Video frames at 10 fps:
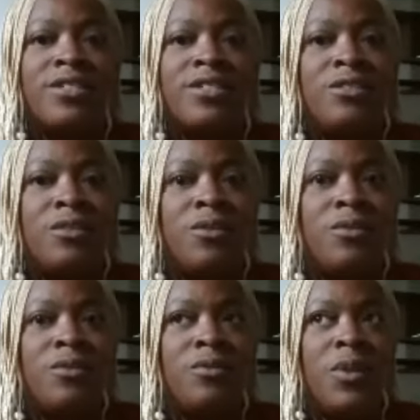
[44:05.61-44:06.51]

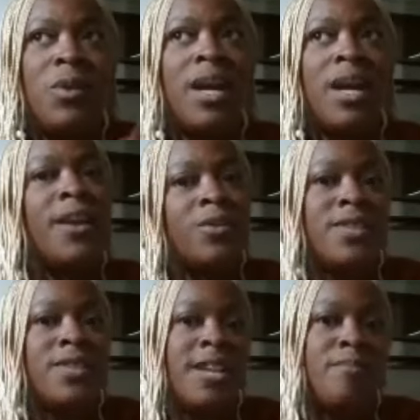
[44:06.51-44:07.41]
to we want to
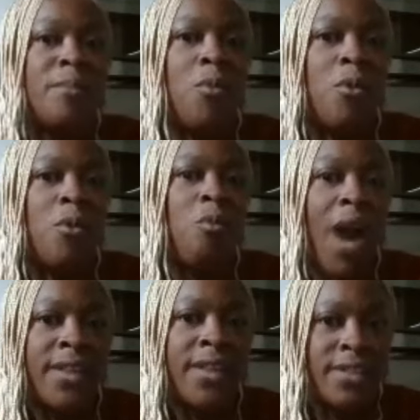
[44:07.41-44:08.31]
understand a bit more why